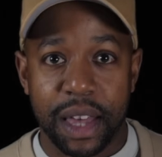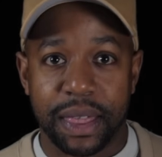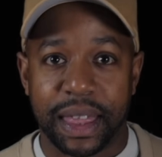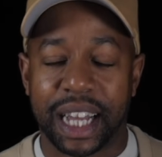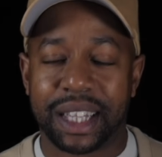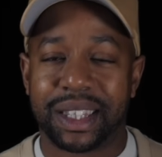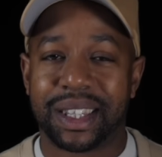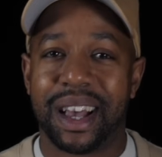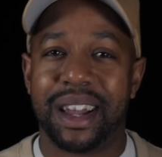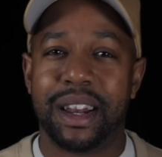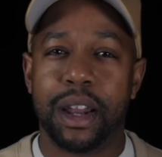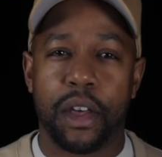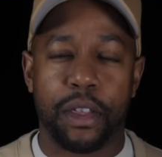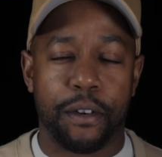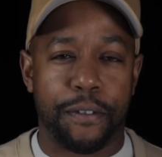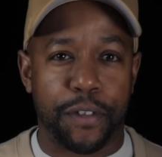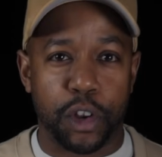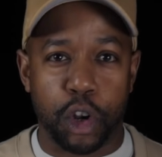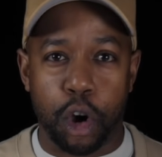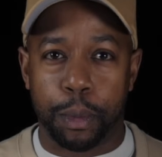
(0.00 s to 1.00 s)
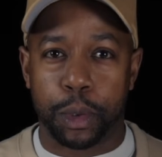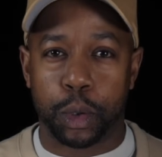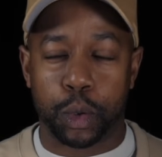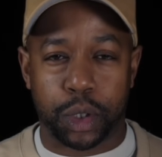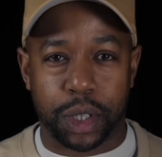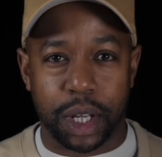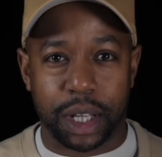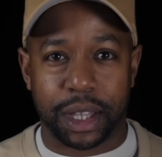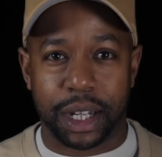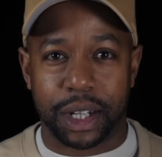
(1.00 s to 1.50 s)
That's another phenomenal
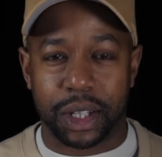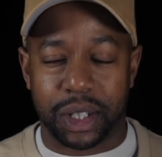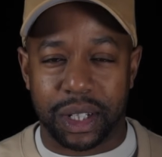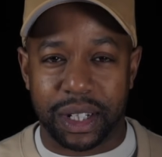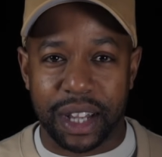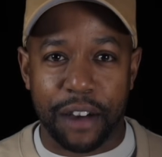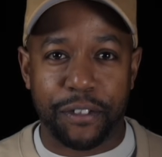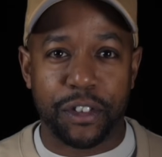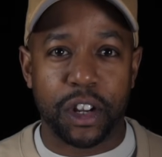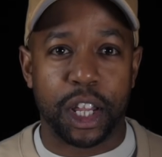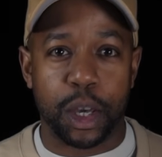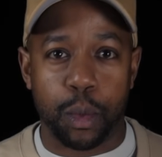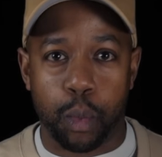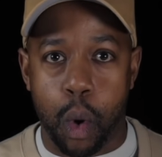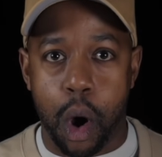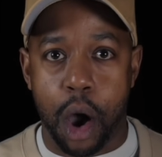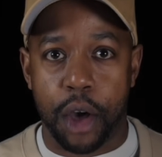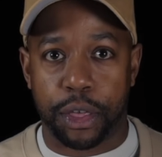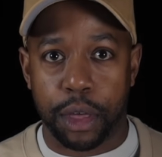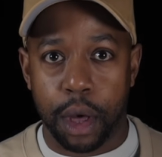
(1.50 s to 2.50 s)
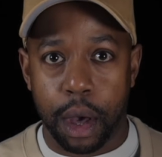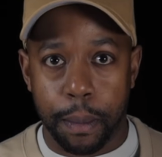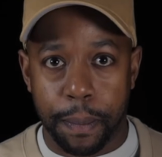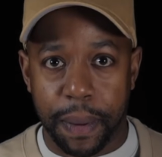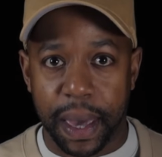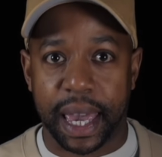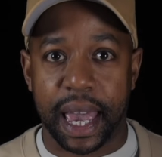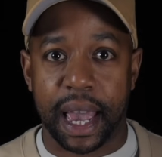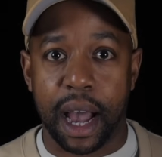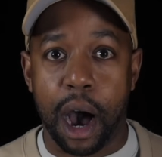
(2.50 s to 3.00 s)
stick that is definitely worth
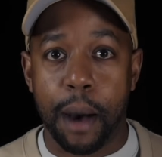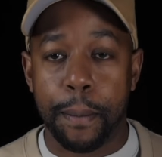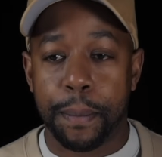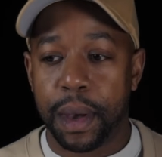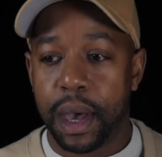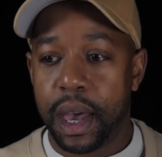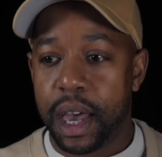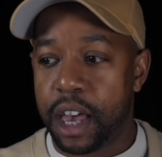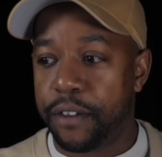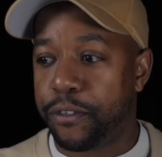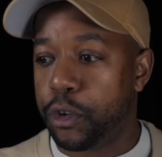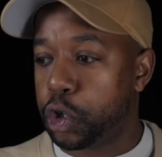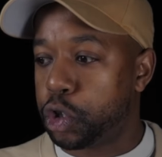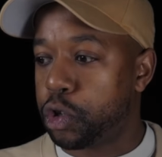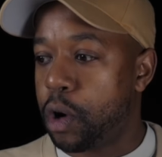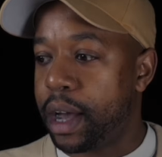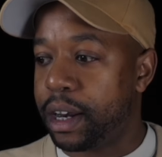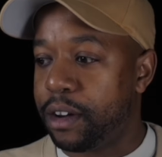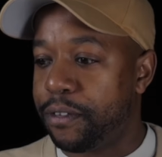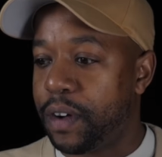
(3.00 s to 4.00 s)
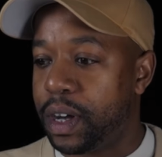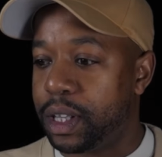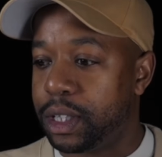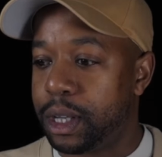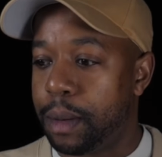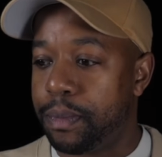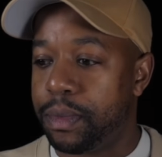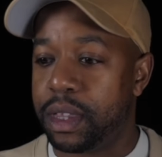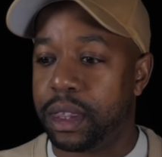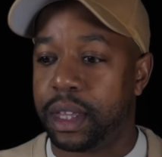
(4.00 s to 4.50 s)
picking up if you're trying to find
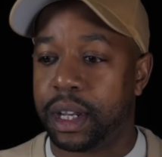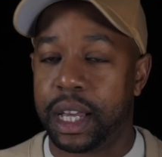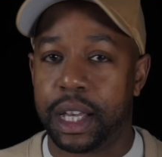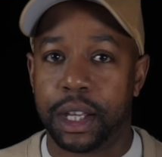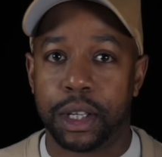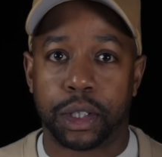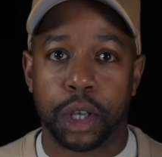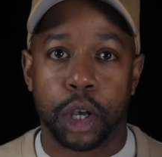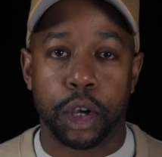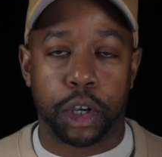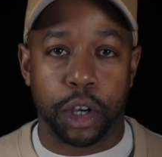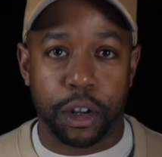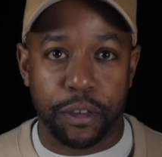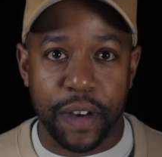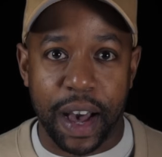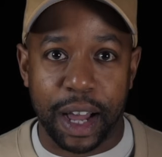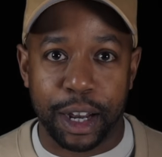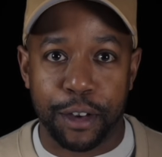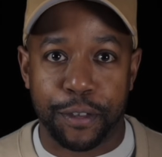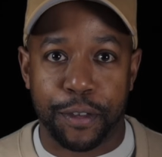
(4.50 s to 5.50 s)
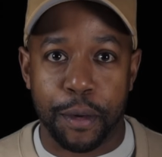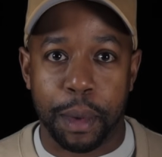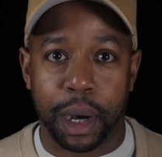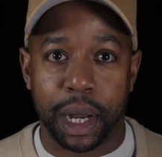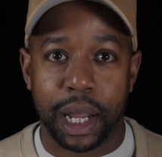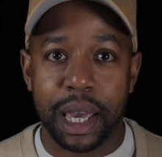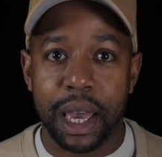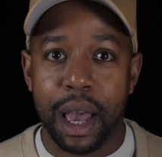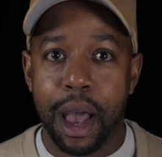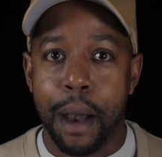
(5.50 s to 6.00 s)
something that is good value for
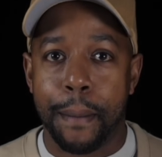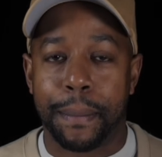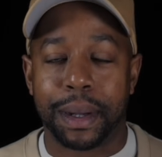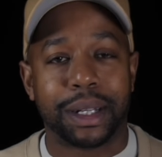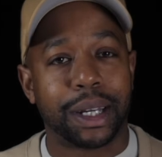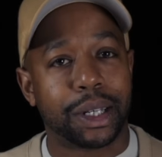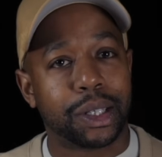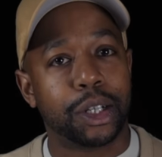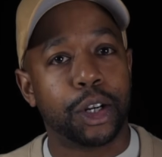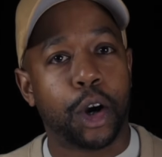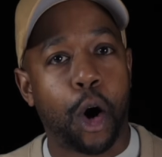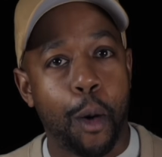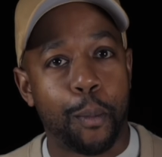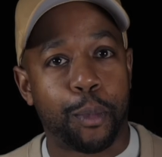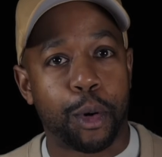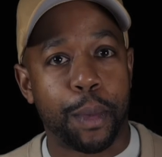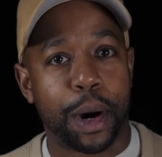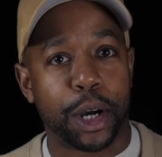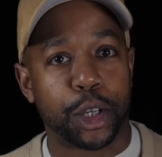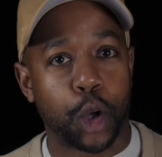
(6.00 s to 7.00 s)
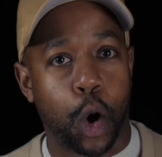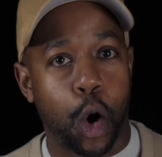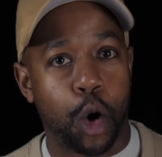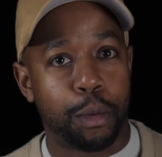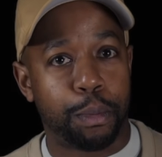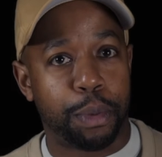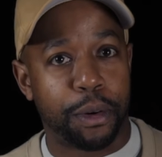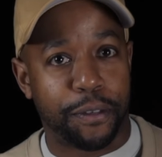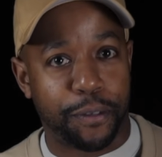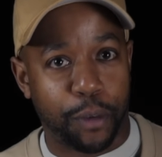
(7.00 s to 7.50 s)
money, but doesn't compromise
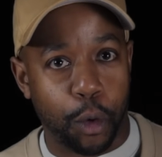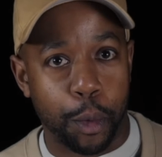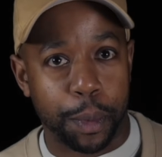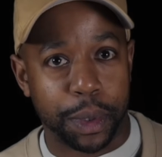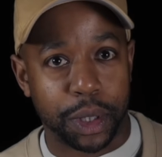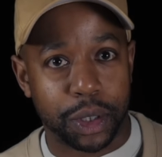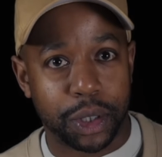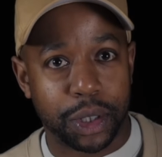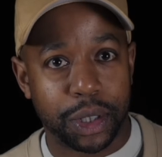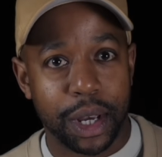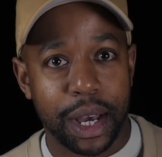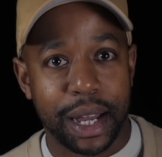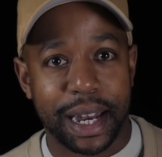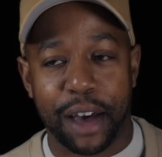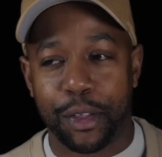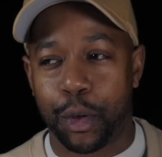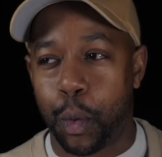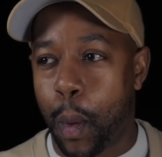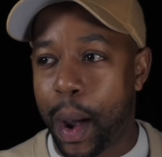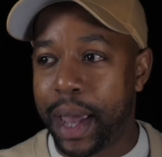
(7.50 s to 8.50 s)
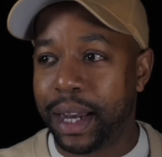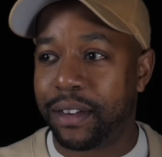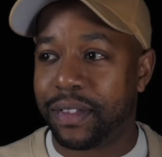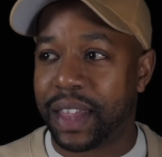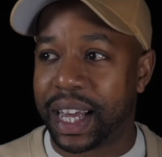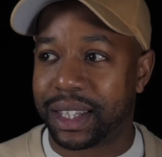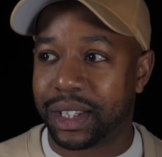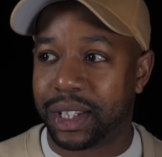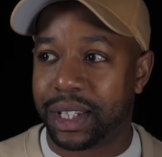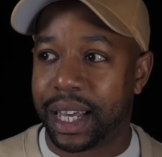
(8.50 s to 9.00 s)
on performance. Now, the weight of
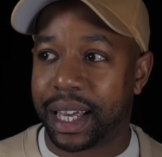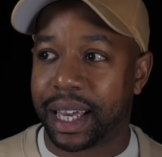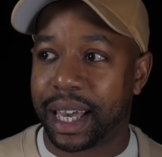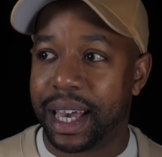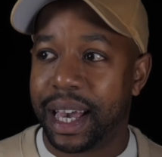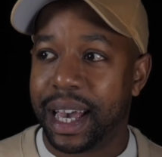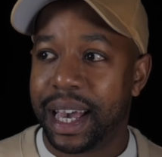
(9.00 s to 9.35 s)
that stick